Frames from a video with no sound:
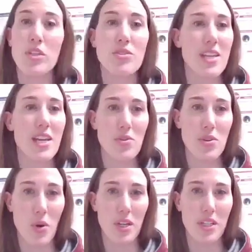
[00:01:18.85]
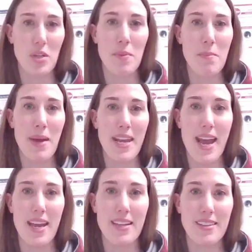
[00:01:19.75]
you say New York, you mean
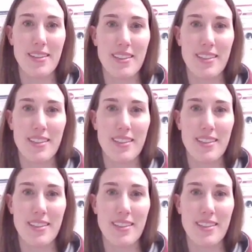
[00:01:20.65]
Manhattan?